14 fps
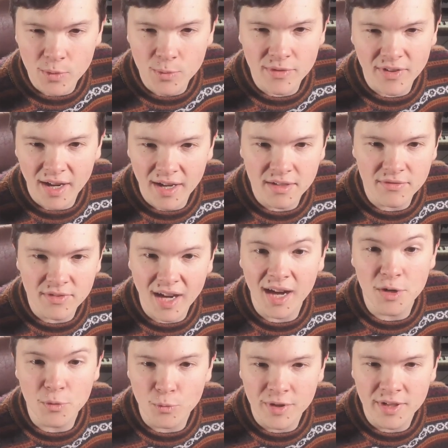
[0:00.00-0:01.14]
we've kind of
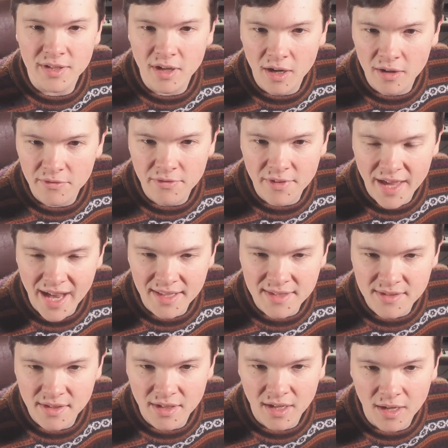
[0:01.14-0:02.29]
gotten rid of
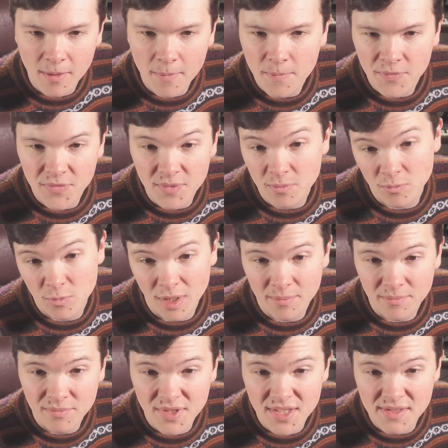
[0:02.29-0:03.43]
that,
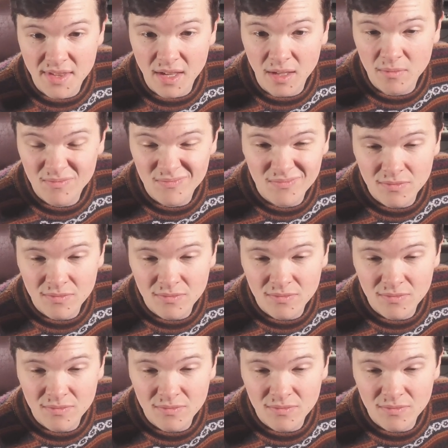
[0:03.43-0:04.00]
this thing.